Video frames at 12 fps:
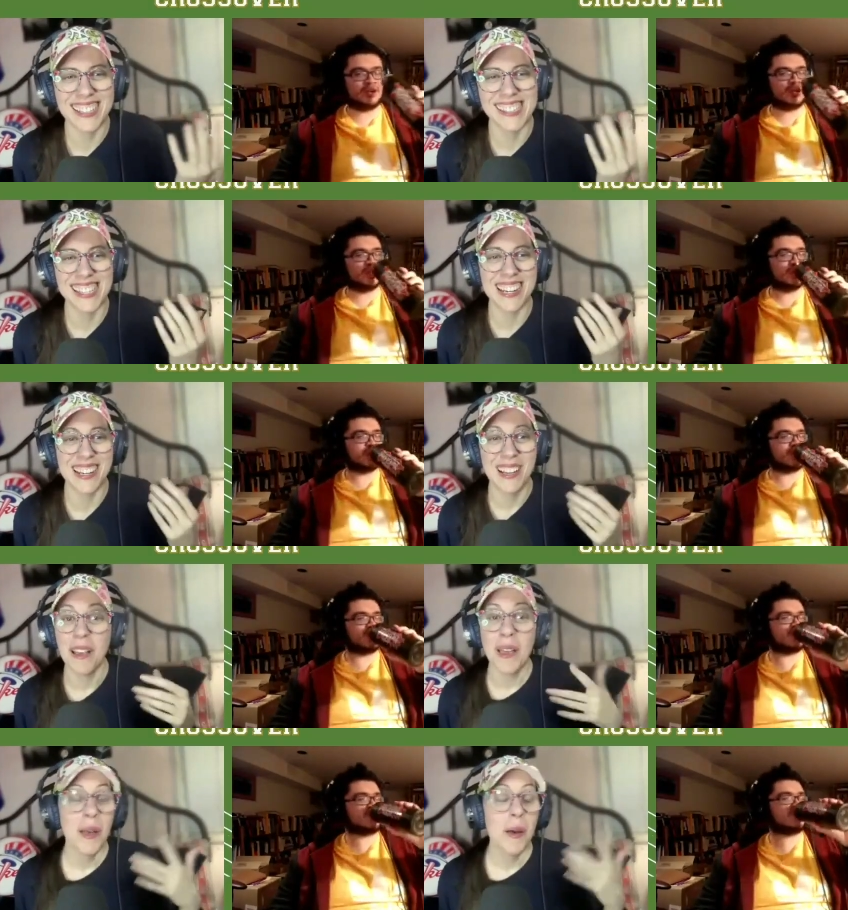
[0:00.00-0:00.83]
Speaker 1: and said,
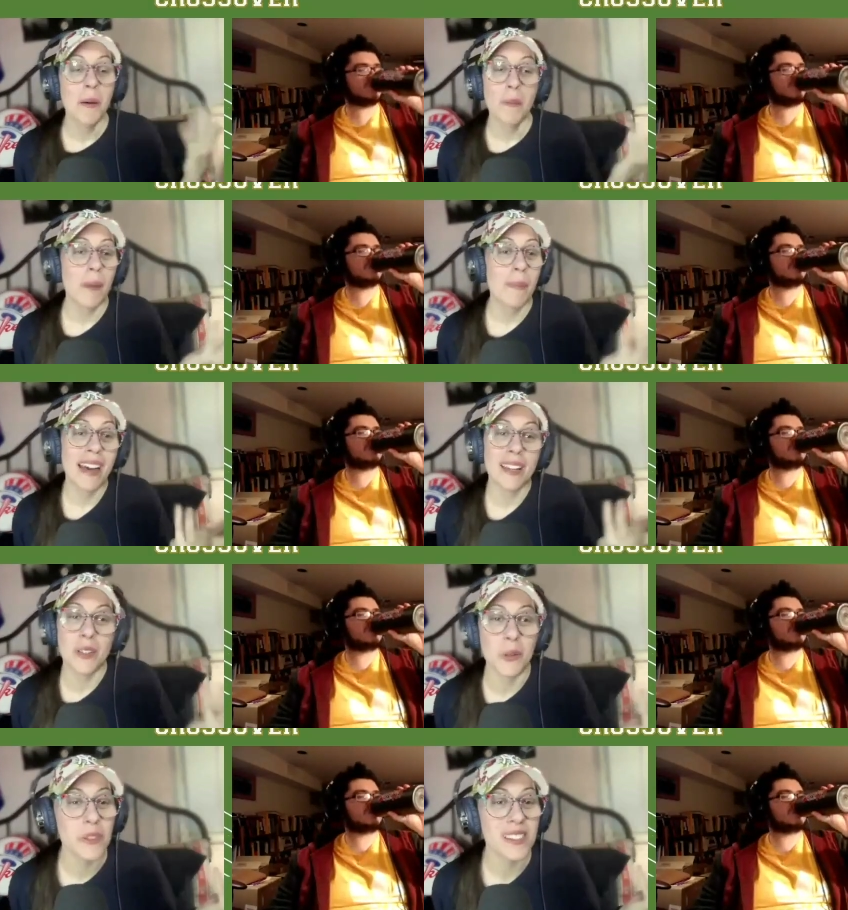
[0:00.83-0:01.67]
"My
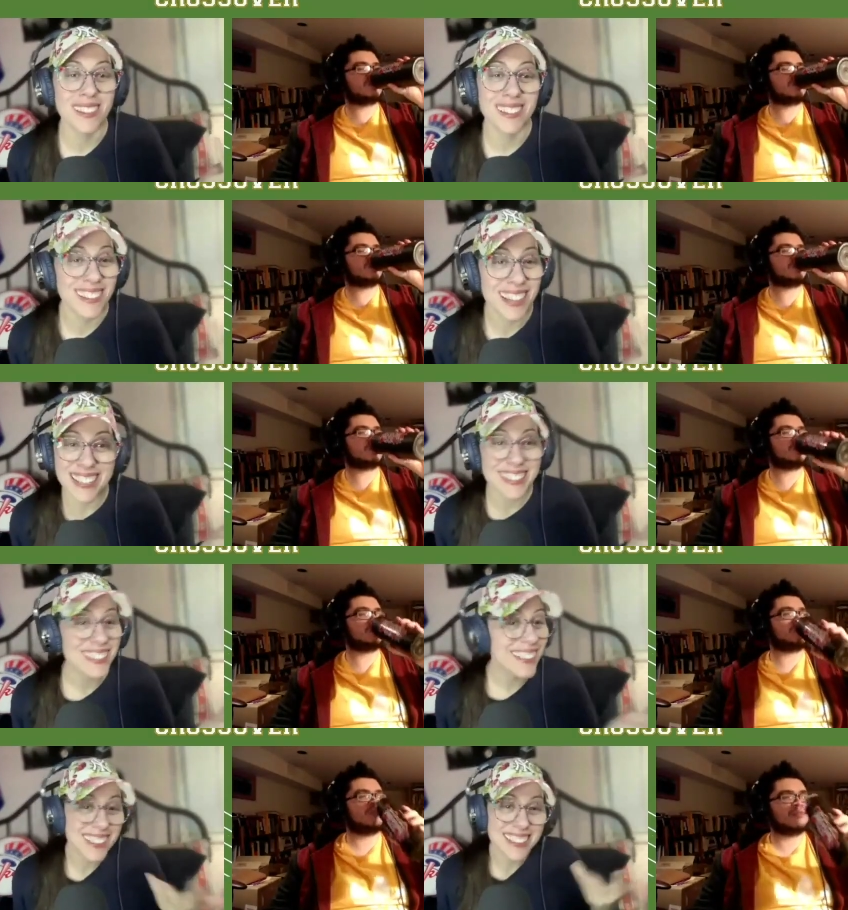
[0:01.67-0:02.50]
bad, dudes,"
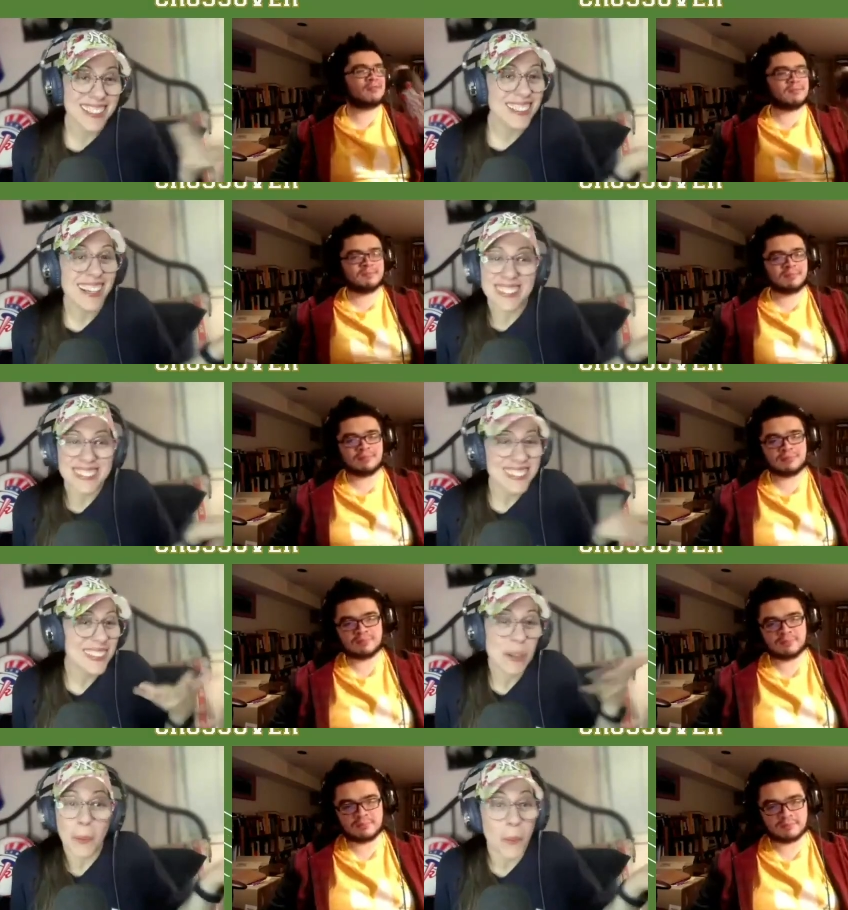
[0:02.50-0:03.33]
like you know, mm
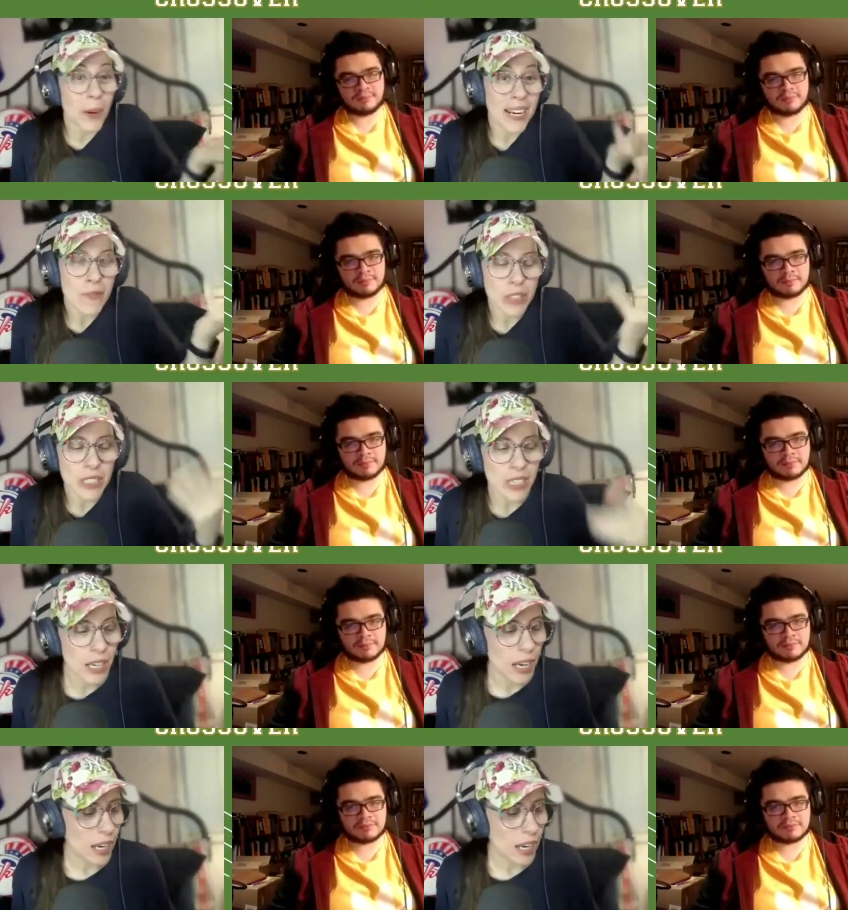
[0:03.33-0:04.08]
-hmm. whatever.